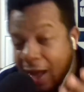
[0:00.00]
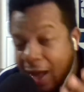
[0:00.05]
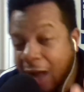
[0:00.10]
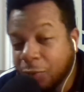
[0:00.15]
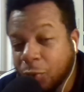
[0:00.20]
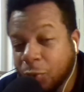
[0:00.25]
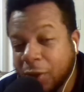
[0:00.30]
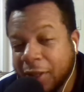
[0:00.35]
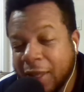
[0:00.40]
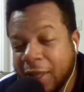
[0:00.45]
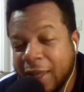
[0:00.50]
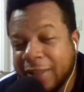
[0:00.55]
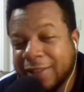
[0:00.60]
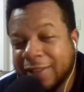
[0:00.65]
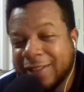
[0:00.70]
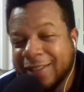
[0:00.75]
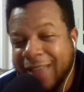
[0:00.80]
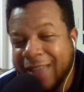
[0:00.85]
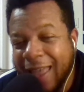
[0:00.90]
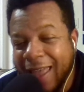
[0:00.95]
not what he
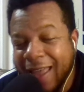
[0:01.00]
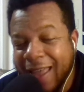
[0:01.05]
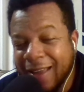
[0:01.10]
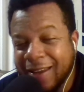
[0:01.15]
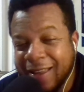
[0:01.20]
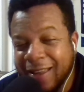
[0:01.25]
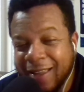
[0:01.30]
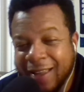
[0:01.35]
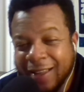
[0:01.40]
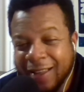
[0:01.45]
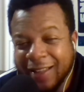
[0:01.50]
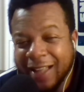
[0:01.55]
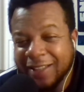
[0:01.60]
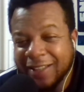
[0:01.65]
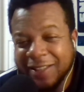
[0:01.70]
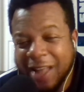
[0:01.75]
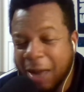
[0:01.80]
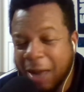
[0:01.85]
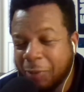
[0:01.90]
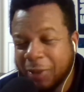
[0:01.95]
said.
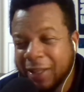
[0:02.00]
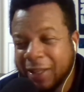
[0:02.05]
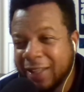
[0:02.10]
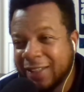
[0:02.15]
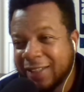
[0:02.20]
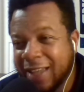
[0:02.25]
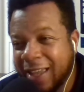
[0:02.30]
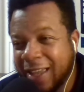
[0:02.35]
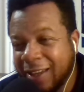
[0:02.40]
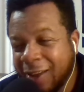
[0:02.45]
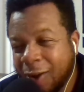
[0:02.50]
That's not what he said.